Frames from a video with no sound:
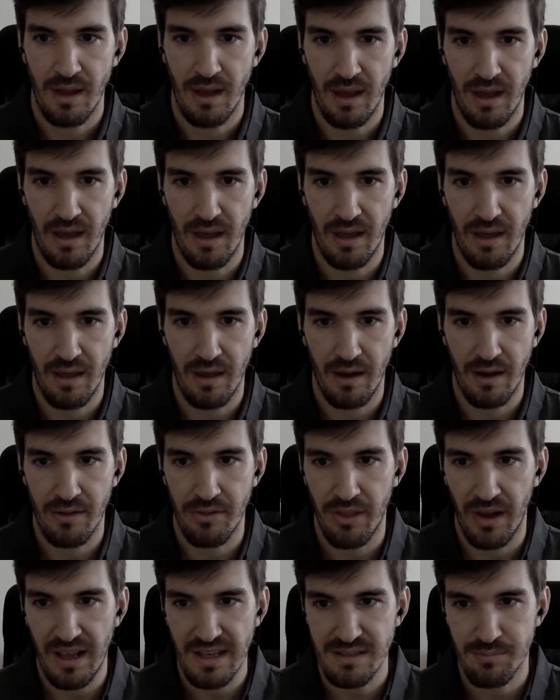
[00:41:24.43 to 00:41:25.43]

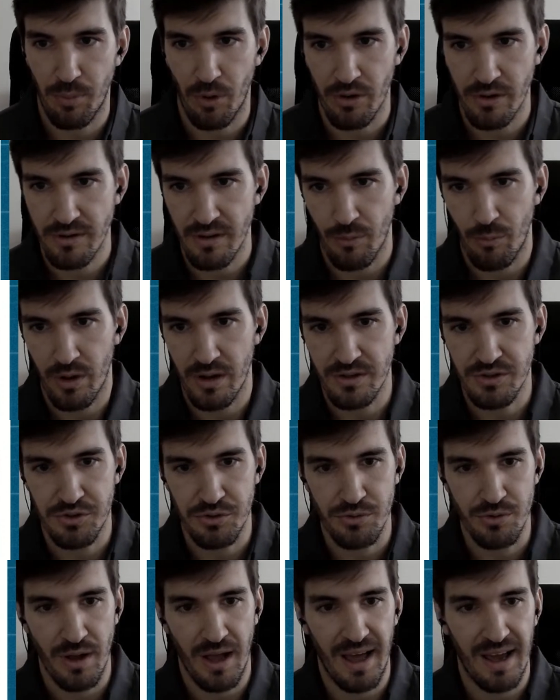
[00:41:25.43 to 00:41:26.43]
The last point I want
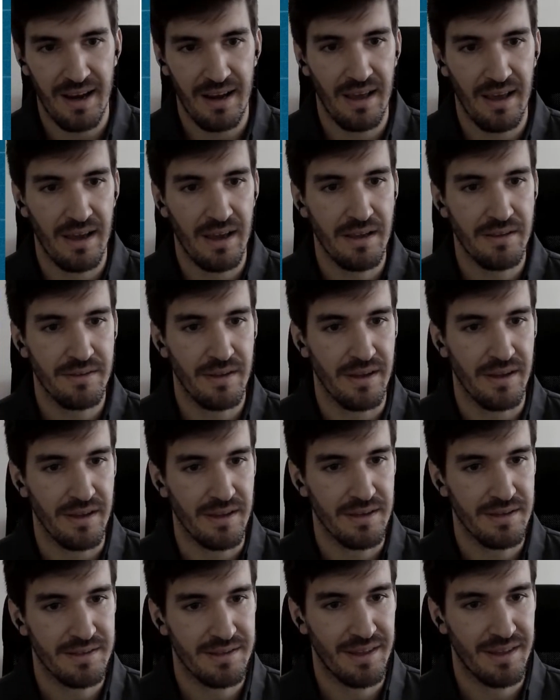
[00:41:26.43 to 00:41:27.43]
to highlight
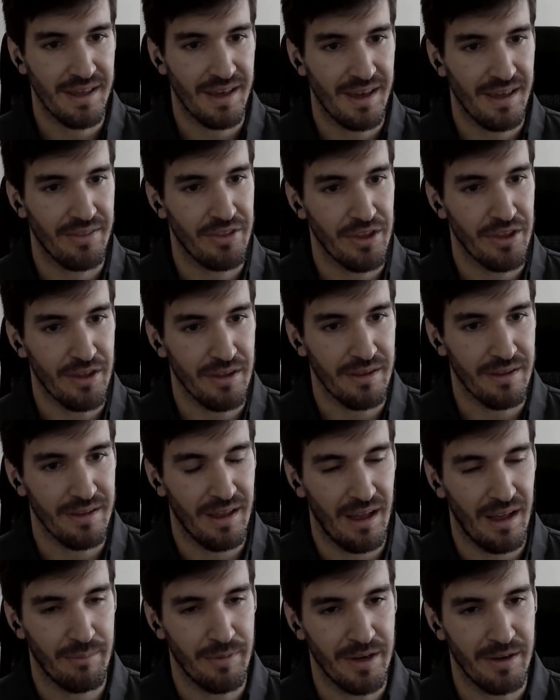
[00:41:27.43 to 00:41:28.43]
is that
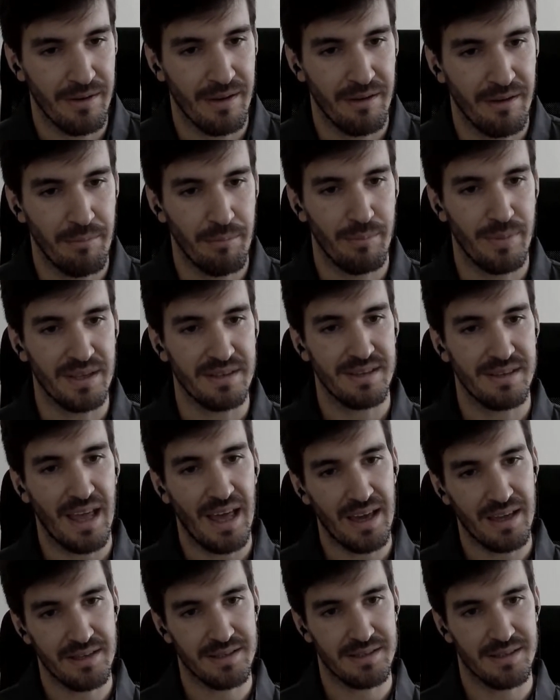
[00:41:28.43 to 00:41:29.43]

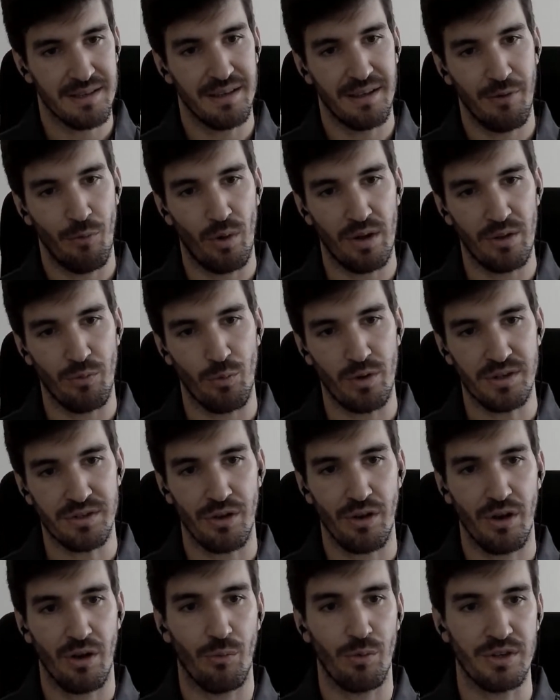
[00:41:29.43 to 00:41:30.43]
besides what we
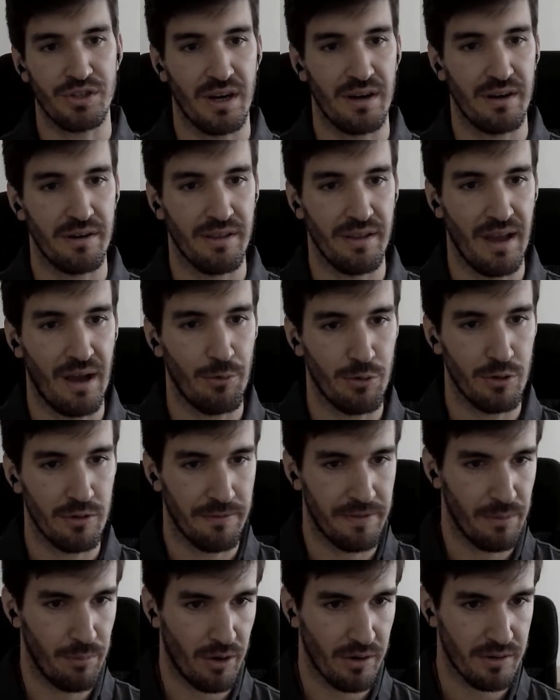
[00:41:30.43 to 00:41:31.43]
saw, which are the
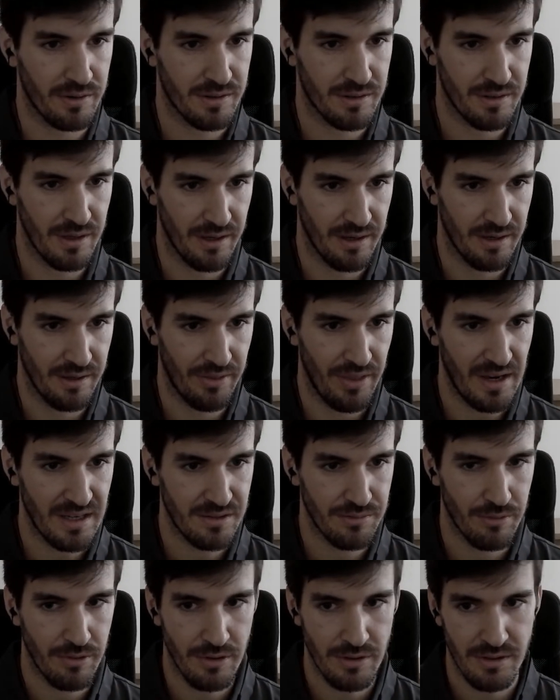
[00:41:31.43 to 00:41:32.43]
out-of-the-box
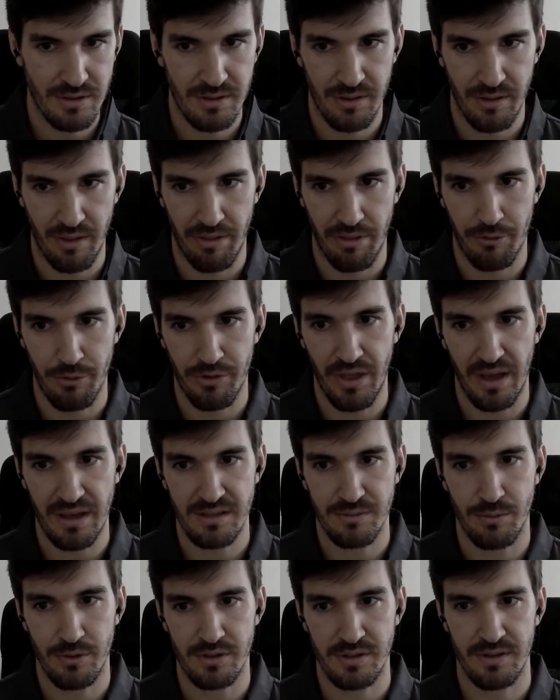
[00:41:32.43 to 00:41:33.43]
dashboards, the 3
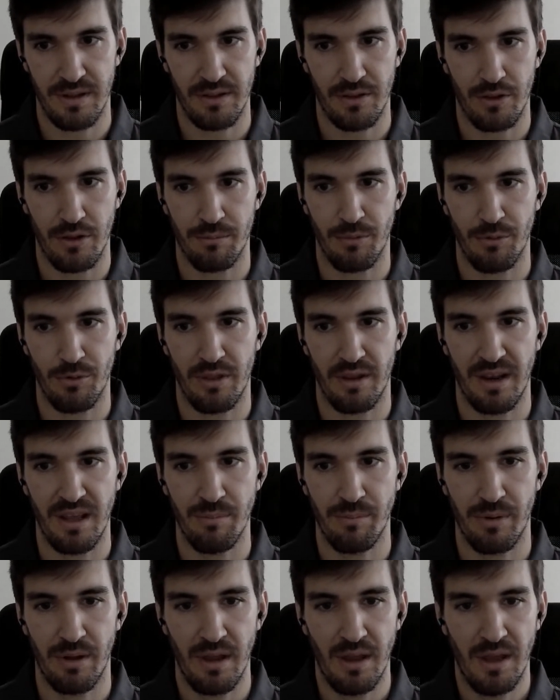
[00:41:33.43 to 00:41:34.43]
dashboards that come with the
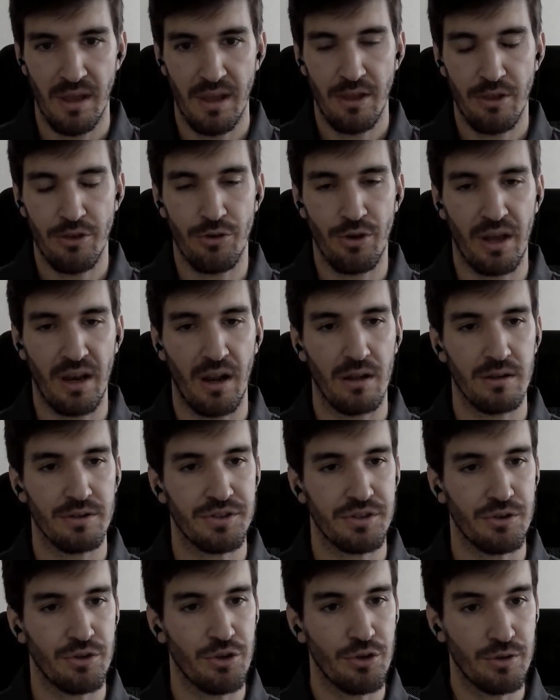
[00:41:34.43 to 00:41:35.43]
NIP, you can
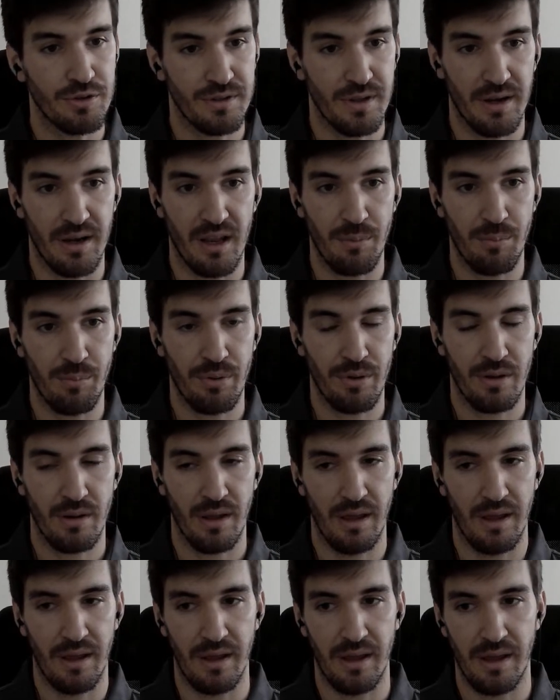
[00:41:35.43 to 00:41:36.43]
also use the NIP
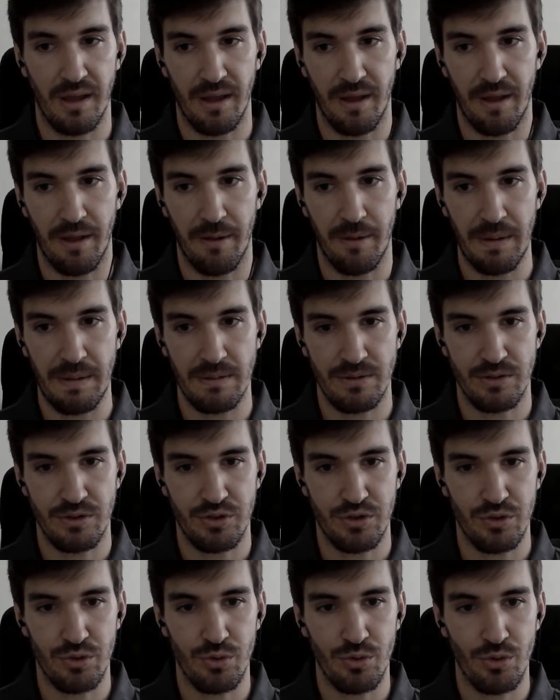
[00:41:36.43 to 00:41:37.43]

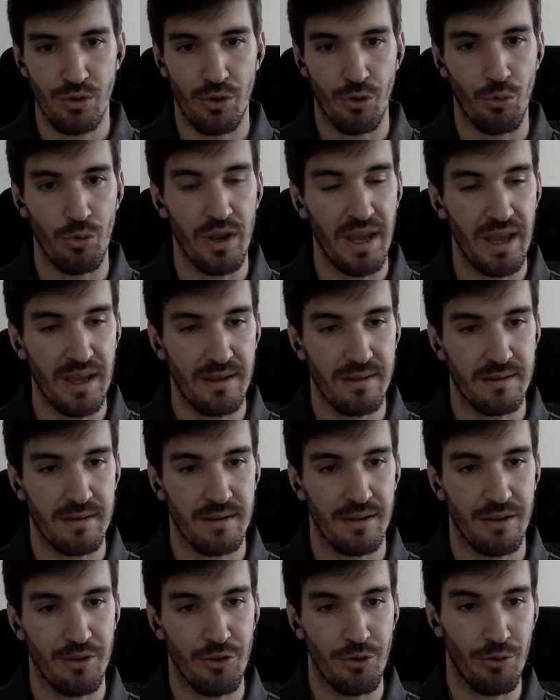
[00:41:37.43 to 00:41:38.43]
to create
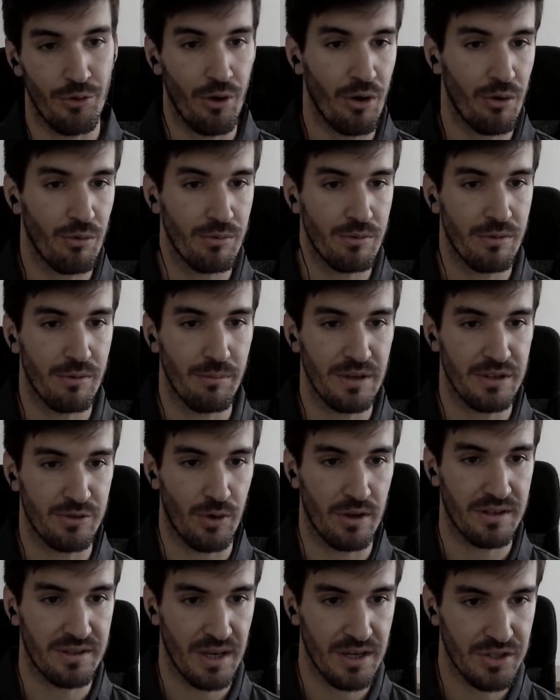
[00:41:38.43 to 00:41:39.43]
your own
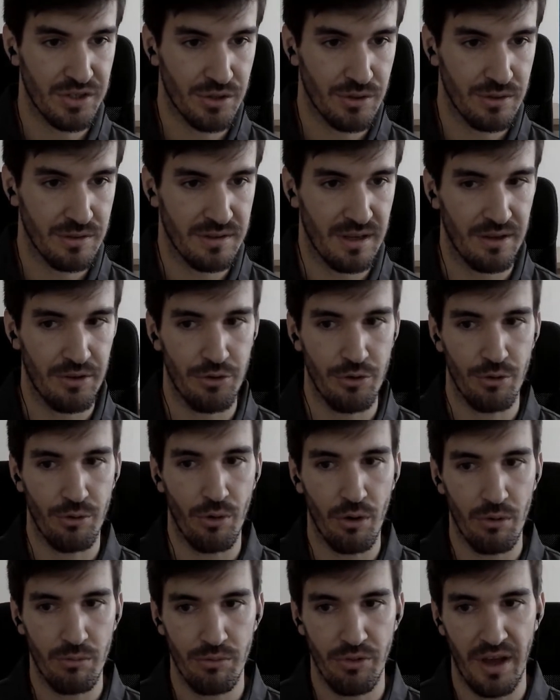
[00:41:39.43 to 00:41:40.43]
visualizations and your
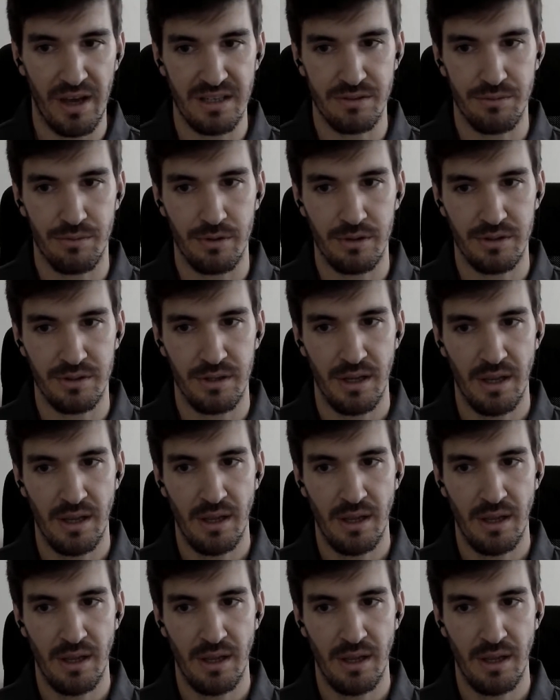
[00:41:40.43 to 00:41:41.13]
own dashboards.